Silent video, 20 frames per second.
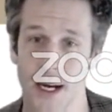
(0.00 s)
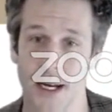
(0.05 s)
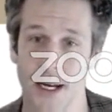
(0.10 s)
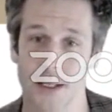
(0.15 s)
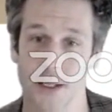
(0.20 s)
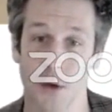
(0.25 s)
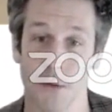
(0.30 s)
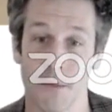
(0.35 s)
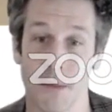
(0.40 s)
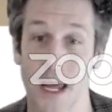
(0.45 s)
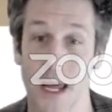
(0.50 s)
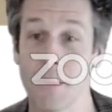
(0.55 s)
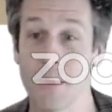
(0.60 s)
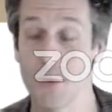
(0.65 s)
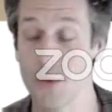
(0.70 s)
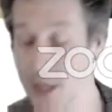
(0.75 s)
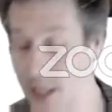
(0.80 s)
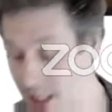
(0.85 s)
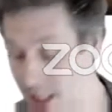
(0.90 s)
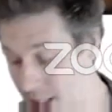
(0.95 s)
So
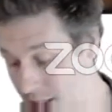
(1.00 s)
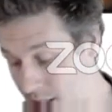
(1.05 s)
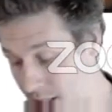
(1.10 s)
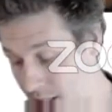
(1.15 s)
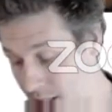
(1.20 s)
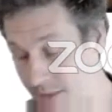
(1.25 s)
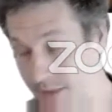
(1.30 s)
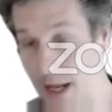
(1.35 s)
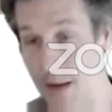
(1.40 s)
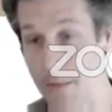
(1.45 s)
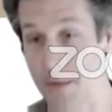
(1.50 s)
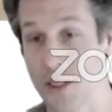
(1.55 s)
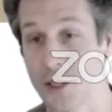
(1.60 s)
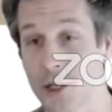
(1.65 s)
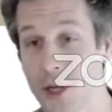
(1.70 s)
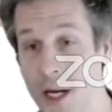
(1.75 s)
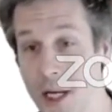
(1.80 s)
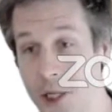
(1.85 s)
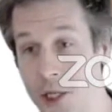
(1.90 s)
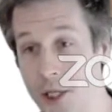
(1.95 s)
maybe we need to give
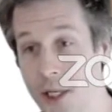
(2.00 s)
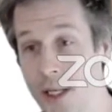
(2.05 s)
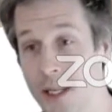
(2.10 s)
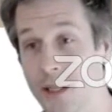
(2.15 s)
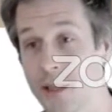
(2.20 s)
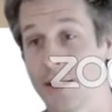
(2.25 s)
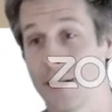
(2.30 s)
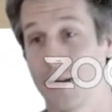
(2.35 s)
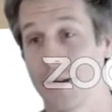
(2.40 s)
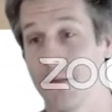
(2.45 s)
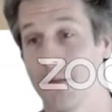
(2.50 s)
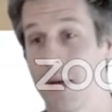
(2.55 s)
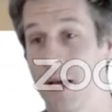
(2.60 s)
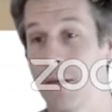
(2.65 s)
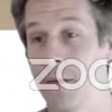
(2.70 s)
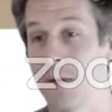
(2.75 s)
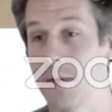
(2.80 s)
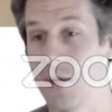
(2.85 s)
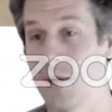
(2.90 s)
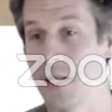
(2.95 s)
demonstrations.
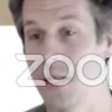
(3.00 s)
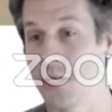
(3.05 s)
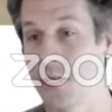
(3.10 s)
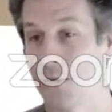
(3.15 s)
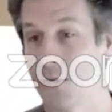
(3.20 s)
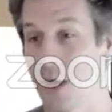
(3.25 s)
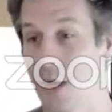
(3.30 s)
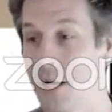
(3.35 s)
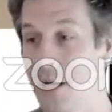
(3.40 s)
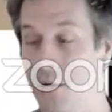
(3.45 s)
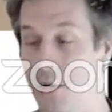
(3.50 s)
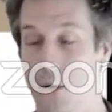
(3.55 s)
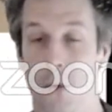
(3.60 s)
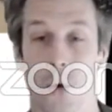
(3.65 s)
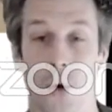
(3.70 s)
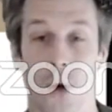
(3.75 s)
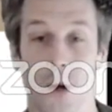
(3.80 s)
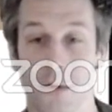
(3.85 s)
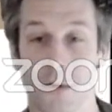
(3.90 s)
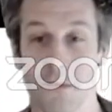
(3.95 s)
Maybe we need to write a
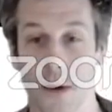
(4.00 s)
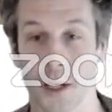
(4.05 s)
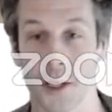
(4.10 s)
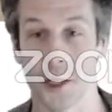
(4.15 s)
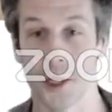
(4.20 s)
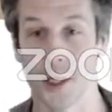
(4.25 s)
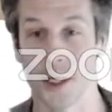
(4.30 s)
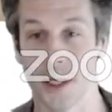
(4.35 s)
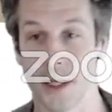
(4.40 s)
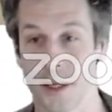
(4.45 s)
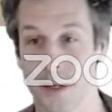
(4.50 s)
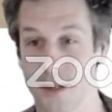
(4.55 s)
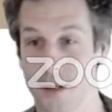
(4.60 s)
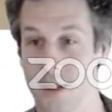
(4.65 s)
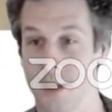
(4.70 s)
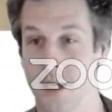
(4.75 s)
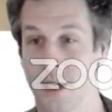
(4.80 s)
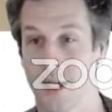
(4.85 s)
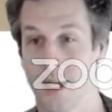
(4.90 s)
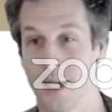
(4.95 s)
reward
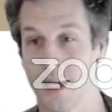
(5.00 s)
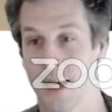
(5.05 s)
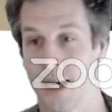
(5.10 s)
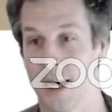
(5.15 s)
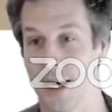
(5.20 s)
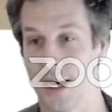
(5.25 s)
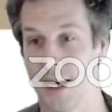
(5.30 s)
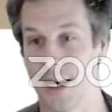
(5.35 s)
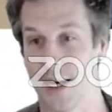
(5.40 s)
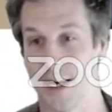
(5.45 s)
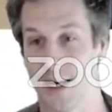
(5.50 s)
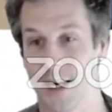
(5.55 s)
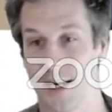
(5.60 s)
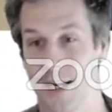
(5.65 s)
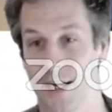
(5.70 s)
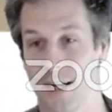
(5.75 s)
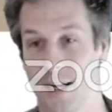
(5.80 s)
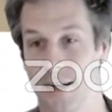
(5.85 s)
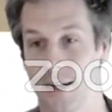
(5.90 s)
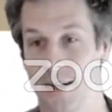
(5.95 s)
function.
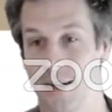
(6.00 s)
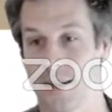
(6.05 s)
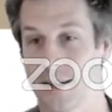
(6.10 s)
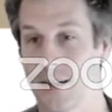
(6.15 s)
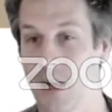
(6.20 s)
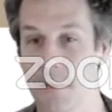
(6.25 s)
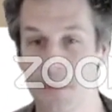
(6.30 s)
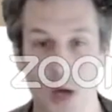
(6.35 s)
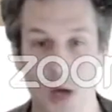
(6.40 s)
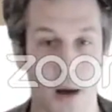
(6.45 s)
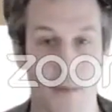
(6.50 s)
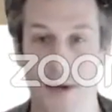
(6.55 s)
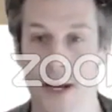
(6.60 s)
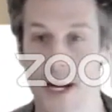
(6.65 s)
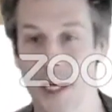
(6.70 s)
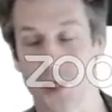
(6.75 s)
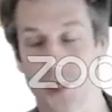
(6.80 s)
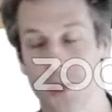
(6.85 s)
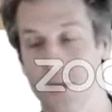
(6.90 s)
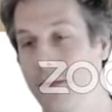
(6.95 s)
Some
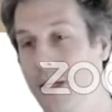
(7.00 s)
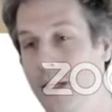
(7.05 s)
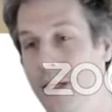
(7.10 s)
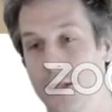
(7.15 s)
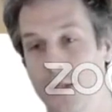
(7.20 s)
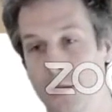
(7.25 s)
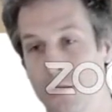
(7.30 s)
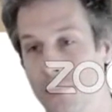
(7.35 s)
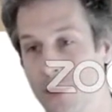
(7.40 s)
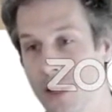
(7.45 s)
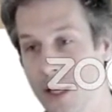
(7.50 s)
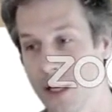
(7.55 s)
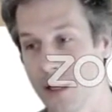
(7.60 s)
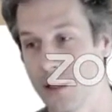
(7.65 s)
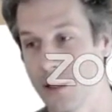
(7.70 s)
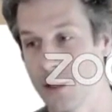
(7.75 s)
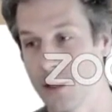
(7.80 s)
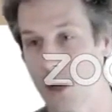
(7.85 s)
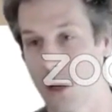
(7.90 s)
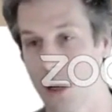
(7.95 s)
combination of these two
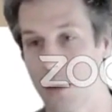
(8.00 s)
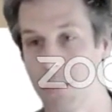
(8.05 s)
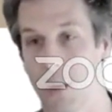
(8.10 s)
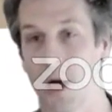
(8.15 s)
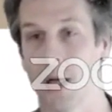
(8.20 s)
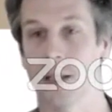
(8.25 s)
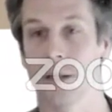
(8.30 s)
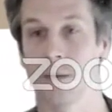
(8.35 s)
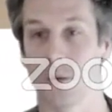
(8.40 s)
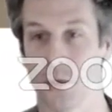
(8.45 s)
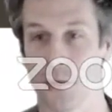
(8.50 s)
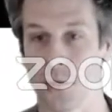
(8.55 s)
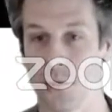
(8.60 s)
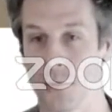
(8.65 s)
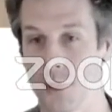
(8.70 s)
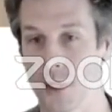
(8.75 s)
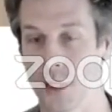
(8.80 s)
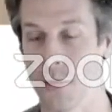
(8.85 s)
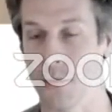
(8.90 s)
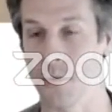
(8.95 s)
things are possible
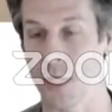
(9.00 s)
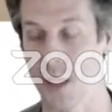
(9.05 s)
tools that we